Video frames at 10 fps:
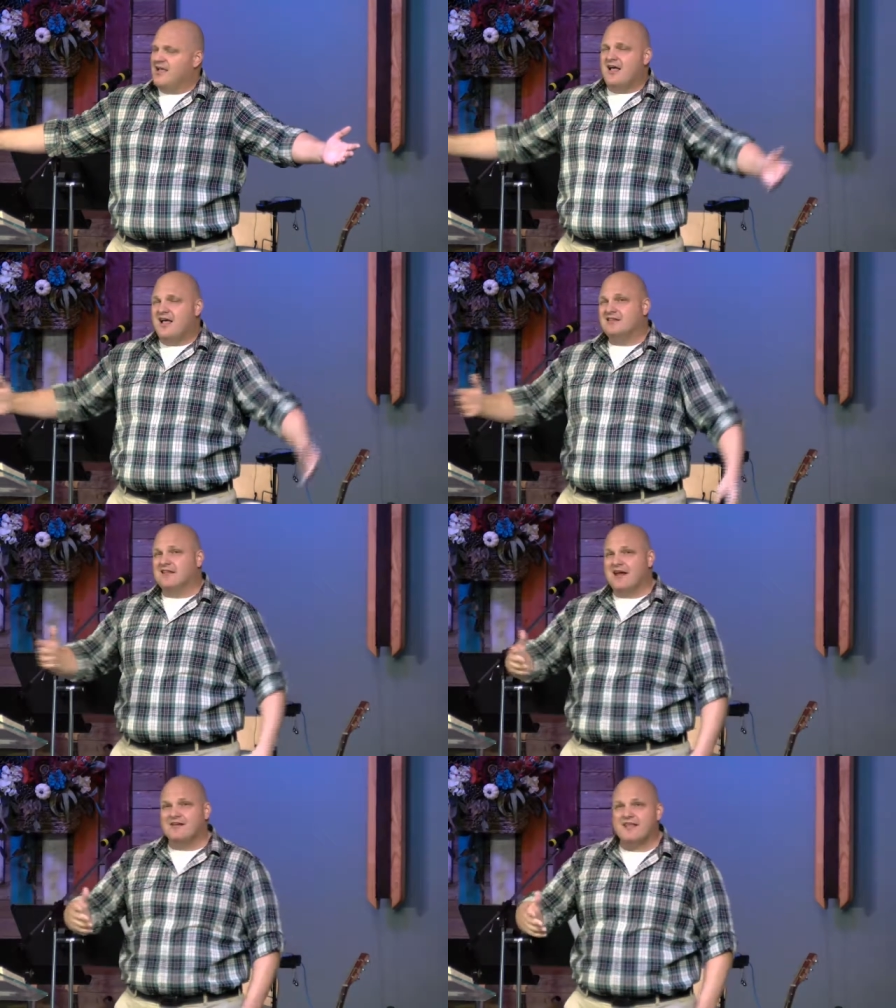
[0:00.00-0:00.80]
and
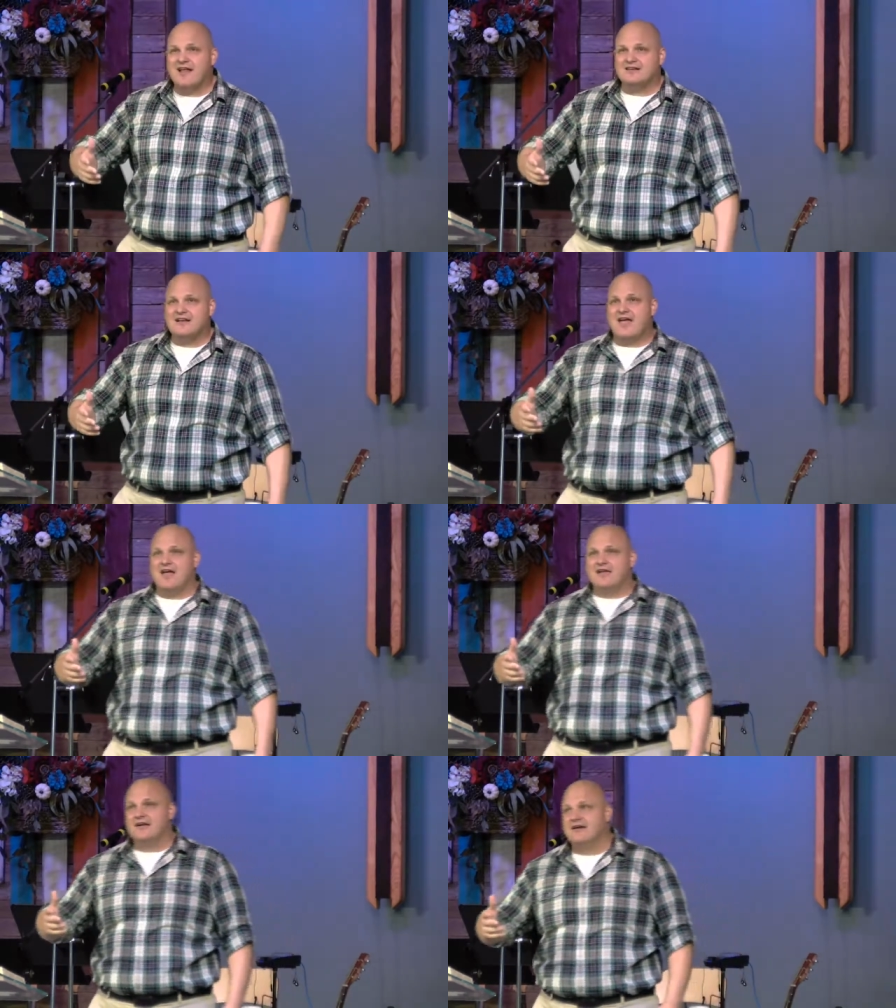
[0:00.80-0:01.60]
later that
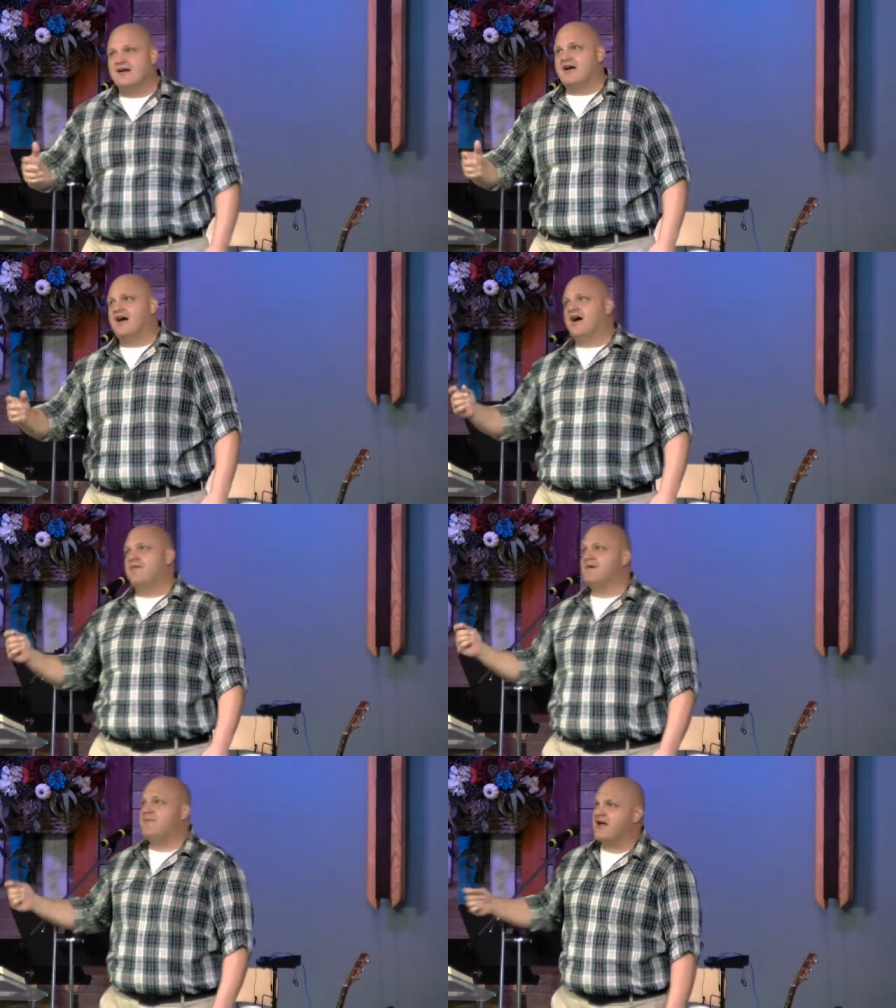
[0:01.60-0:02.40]
day, I'm
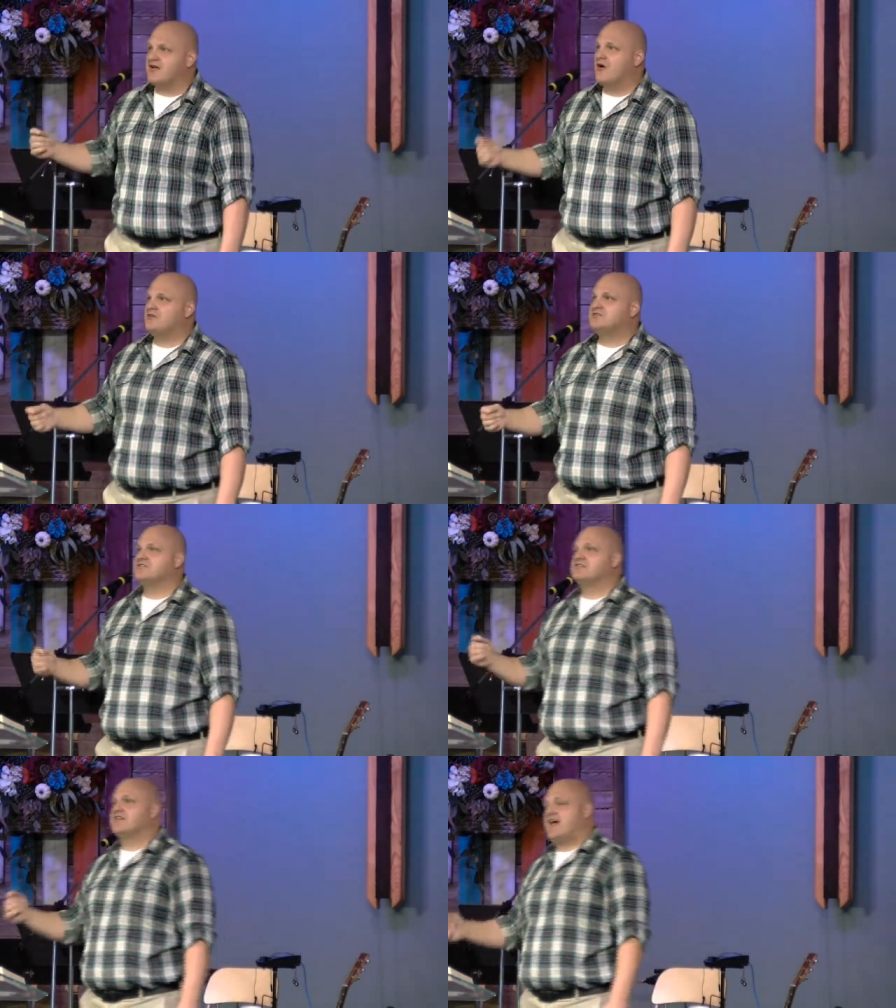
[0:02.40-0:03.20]
in my coach's
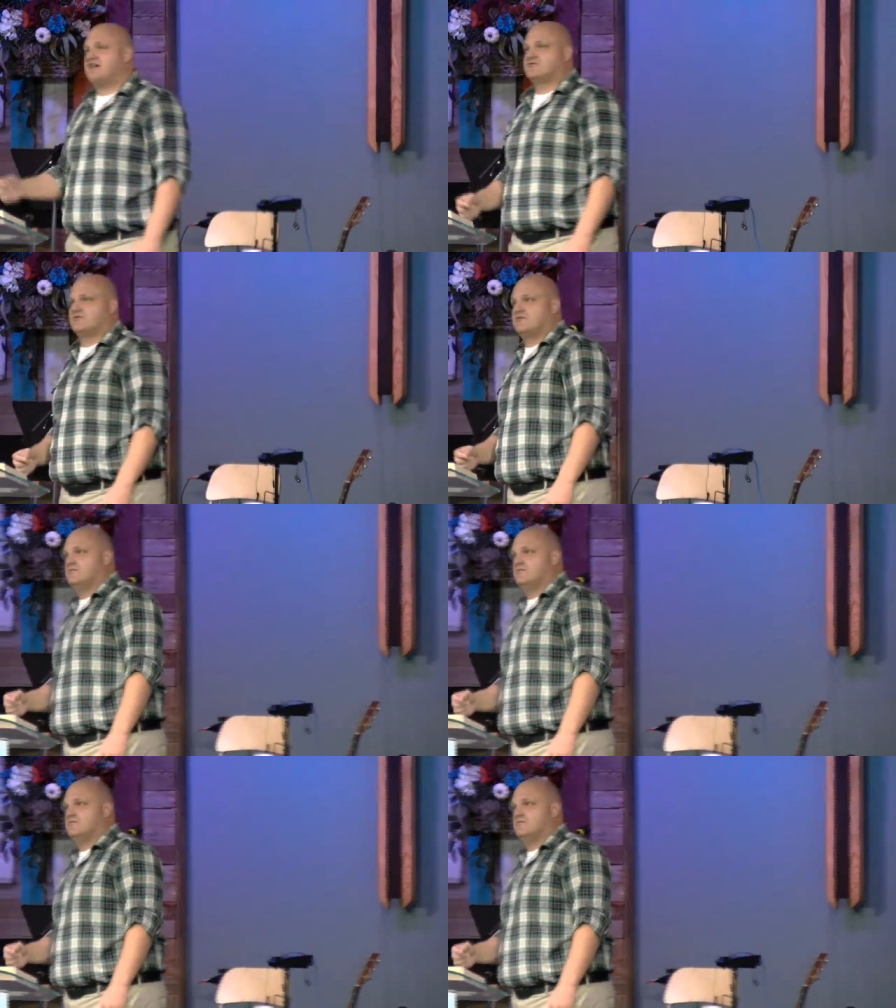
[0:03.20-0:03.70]
classroom